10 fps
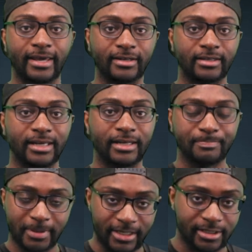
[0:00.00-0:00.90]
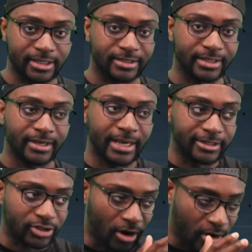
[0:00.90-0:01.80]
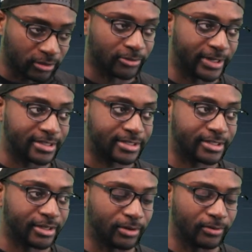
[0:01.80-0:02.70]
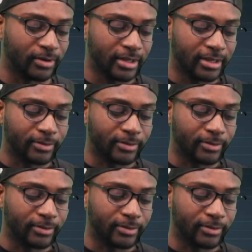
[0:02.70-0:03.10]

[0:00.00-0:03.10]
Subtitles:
and peace and tolerance, you know,